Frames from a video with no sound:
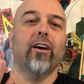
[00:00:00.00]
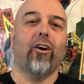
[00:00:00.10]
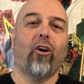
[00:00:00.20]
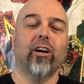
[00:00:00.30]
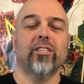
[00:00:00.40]

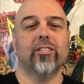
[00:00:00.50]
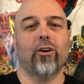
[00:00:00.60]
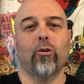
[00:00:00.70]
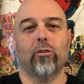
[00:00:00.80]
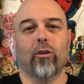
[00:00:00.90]
I
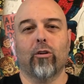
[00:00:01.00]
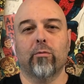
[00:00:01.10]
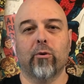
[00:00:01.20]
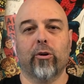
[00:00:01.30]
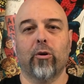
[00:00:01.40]
sold a lot of
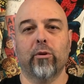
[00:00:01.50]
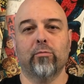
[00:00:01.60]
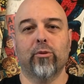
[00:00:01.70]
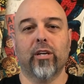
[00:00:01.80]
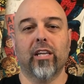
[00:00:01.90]
my comic
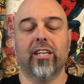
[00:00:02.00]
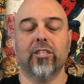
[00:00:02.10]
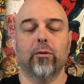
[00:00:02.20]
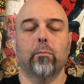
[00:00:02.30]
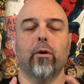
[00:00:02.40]
book
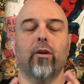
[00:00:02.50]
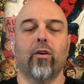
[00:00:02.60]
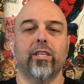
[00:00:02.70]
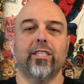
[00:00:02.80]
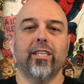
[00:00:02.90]
collection, but
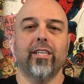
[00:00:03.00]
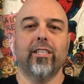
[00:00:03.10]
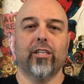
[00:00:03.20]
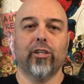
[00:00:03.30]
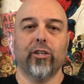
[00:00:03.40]
I
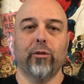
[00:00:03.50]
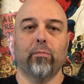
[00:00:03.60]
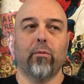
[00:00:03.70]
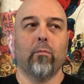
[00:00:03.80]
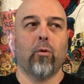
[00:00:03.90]
did keep
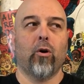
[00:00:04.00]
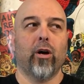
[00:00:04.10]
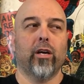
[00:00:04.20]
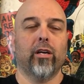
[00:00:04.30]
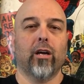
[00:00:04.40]

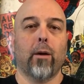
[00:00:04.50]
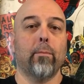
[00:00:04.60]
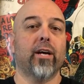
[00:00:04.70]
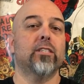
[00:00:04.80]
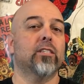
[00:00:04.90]
my
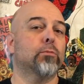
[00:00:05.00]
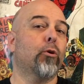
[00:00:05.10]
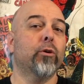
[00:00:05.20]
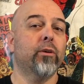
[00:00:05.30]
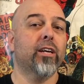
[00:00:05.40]
Amazing
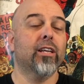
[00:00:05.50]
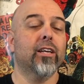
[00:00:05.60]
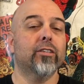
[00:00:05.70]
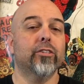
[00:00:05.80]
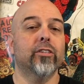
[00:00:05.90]
Spider-Man
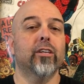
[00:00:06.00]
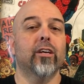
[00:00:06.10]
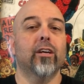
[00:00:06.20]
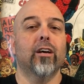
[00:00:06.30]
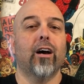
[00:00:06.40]
collection
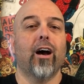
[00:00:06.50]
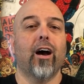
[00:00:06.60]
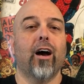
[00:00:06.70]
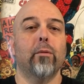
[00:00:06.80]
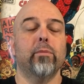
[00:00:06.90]

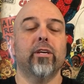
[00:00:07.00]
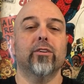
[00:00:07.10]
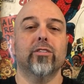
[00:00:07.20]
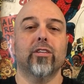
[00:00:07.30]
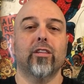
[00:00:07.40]

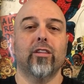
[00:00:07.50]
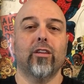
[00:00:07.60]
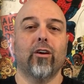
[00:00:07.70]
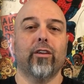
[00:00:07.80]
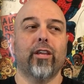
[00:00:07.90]
because
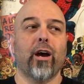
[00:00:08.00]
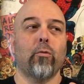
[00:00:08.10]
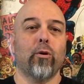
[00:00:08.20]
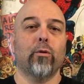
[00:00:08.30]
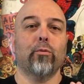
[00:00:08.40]
that
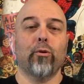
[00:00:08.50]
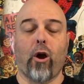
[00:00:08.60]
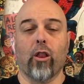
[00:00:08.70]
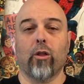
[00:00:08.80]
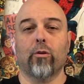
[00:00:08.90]
one I put a
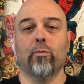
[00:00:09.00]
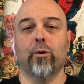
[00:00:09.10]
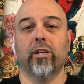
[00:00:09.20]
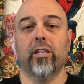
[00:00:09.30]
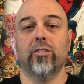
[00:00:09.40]
lot of
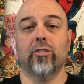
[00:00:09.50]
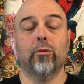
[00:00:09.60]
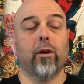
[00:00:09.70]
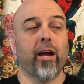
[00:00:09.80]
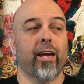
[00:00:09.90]
work
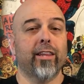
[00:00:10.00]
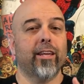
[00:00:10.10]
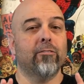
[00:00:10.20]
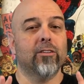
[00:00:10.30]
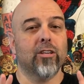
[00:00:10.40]
into and
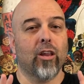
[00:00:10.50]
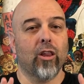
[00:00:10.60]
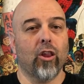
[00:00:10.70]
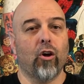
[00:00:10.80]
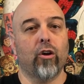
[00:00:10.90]
there is a
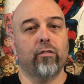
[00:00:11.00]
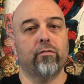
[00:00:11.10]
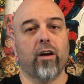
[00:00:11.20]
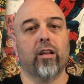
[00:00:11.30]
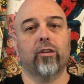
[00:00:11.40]
lot of
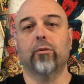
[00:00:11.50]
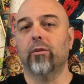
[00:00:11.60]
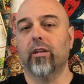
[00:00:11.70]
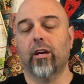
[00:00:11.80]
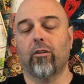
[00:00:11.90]
value
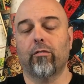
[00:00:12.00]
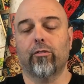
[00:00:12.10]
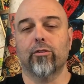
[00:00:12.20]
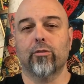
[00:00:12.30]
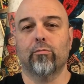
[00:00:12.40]
in that. I've
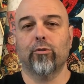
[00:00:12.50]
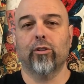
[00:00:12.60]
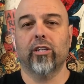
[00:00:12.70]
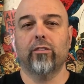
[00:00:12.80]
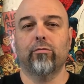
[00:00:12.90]
got some
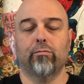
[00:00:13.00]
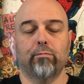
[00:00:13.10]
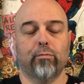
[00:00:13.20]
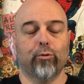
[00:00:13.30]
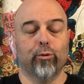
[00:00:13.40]
really
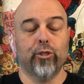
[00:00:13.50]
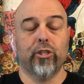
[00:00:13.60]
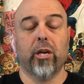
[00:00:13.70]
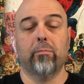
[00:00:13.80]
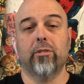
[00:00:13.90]
good
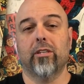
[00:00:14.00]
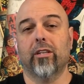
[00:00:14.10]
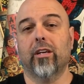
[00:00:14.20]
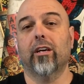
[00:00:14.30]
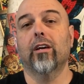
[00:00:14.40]
gems in there.